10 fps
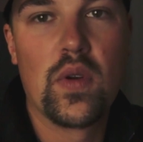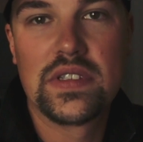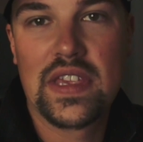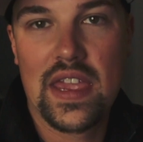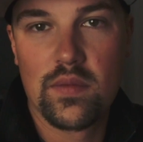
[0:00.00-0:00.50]

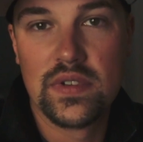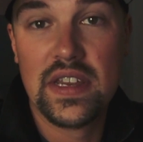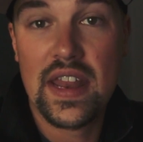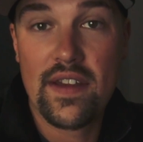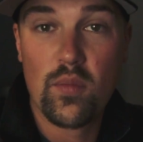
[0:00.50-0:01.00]
bonus camera
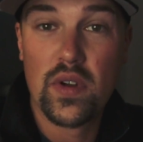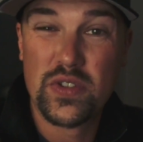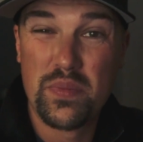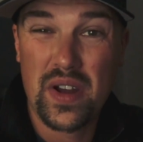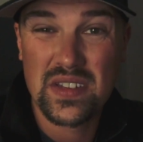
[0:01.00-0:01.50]
did have a
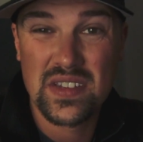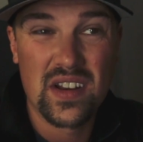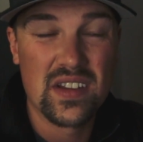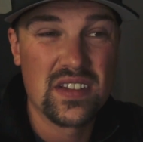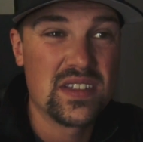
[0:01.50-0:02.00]
bunch of bucks
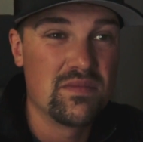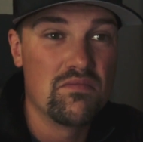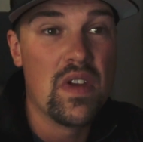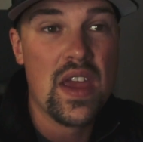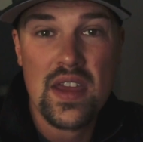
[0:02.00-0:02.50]
on it,
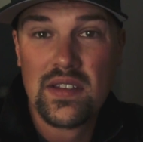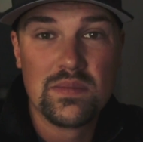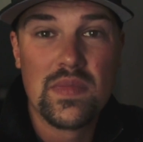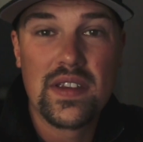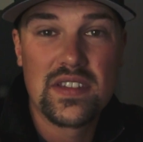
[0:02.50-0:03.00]
some
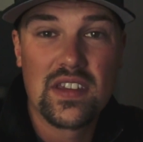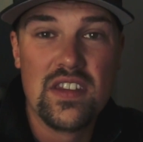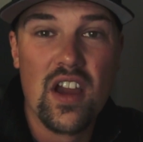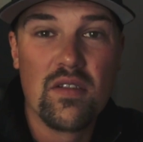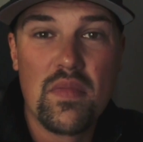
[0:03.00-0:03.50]
nice
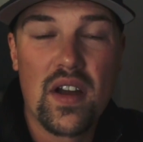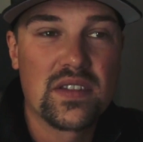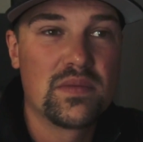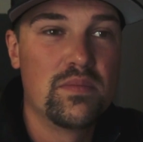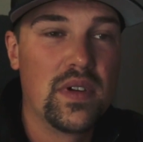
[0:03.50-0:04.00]
looking young
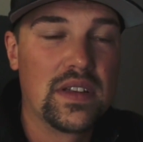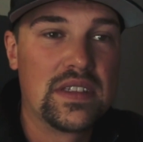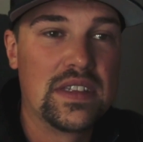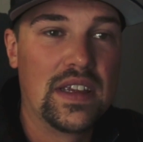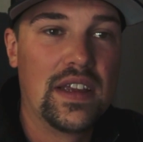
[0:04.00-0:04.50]
bucks, but